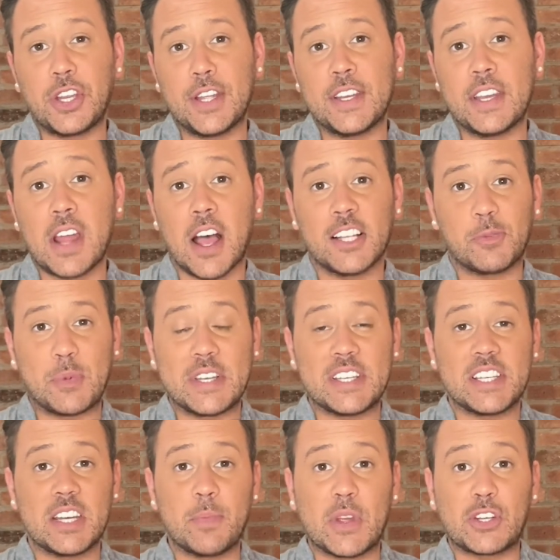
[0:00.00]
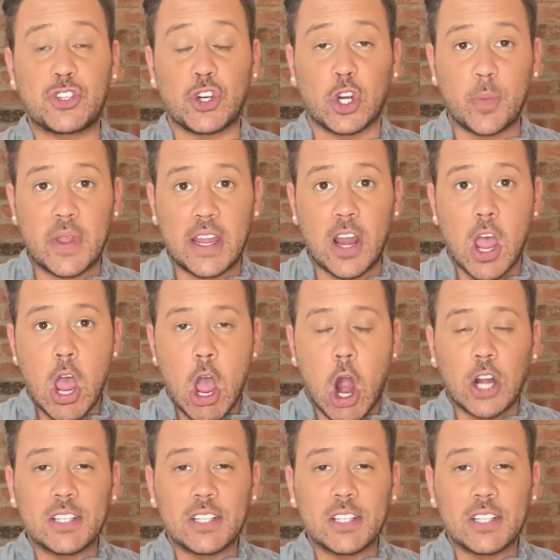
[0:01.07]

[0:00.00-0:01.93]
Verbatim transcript: she and husband Dean McDermott